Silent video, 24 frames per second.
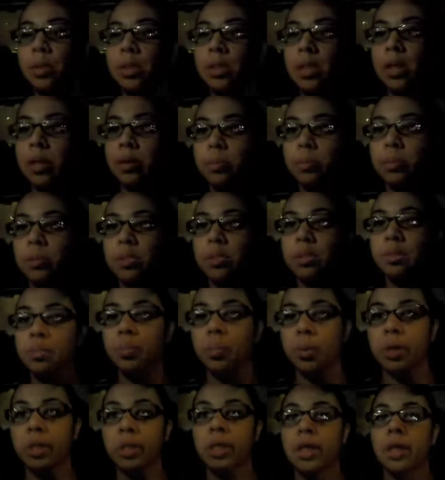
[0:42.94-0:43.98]
day was
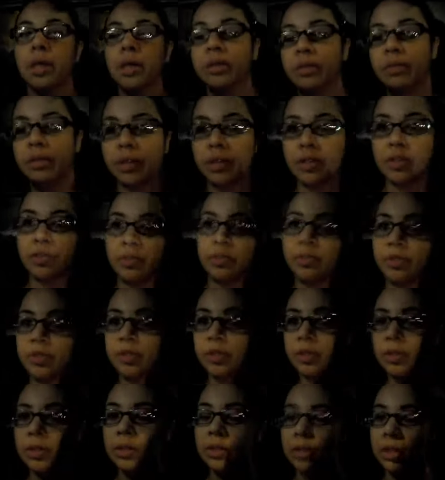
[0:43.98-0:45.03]
pretty uneventful.
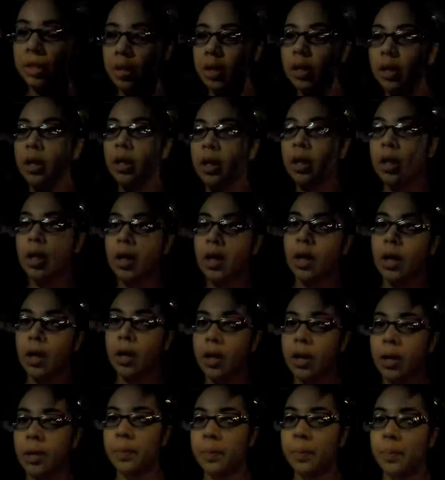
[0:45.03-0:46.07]

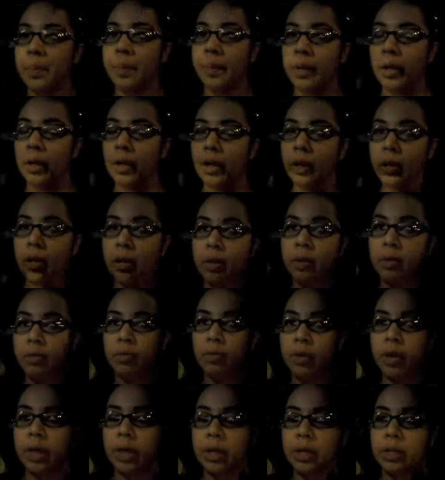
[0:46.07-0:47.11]
Um,
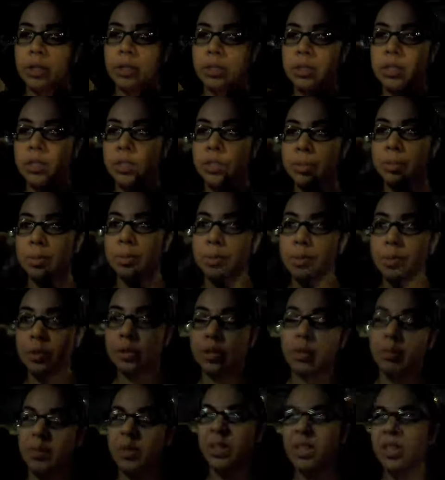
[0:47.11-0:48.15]
ran into
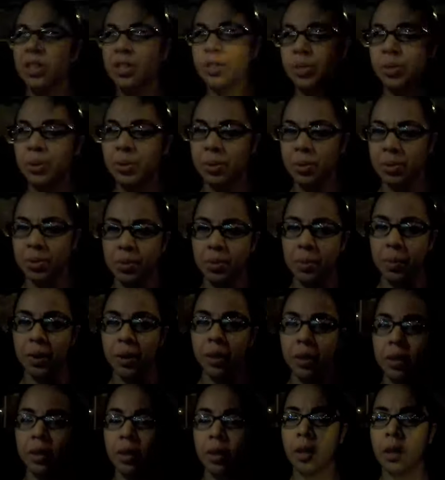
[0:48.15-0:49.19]
some issues with
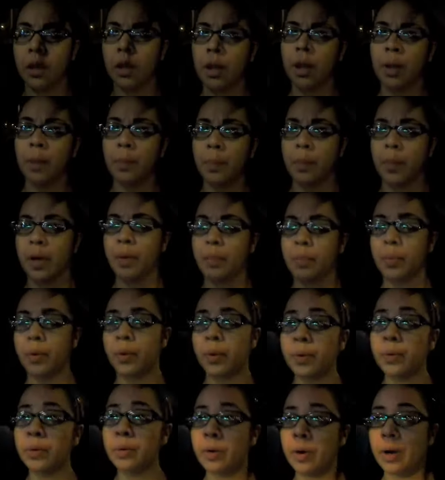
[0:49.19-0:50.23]
my
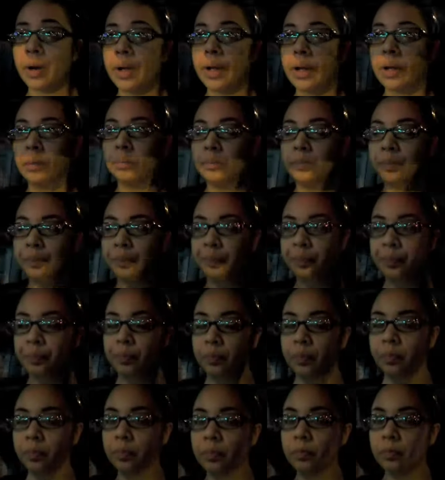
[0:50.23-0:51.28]
program
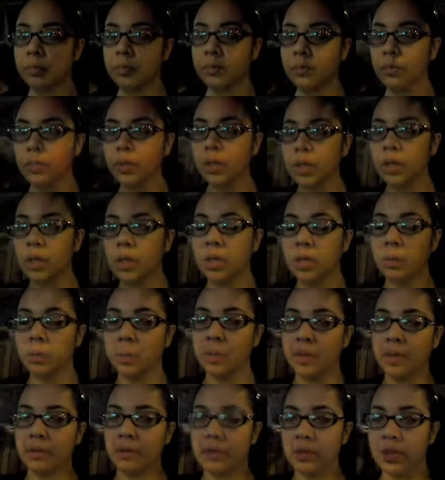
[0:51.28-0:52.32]

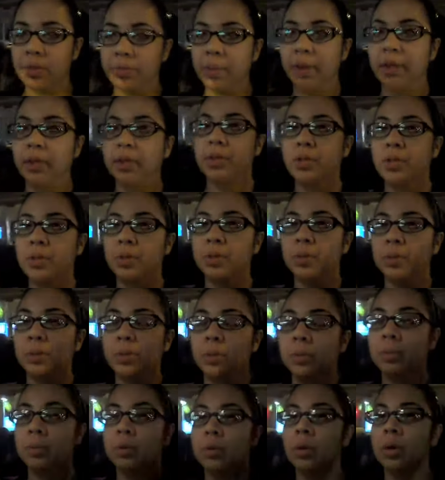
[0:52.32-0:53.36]
with respect to
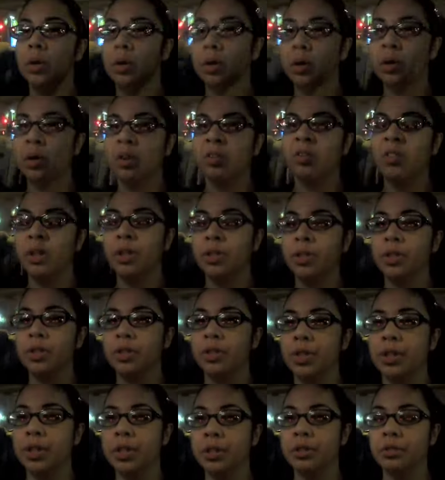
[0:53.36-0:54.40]

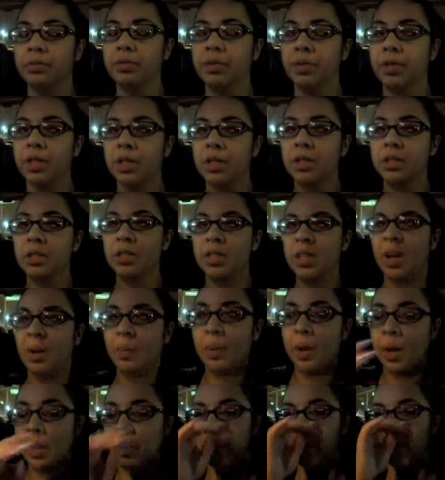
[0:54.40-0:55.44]
registration for this
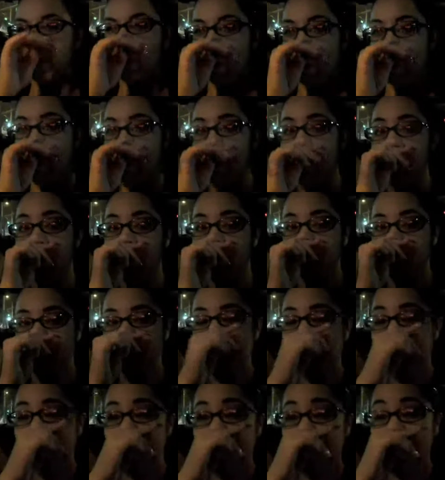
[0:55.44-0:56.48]
upcoming quarter that
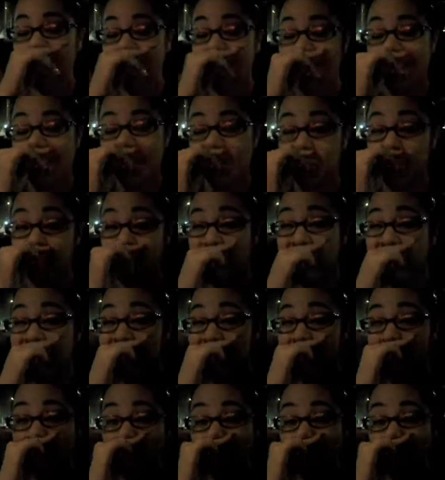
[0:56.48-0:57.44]
begins next week.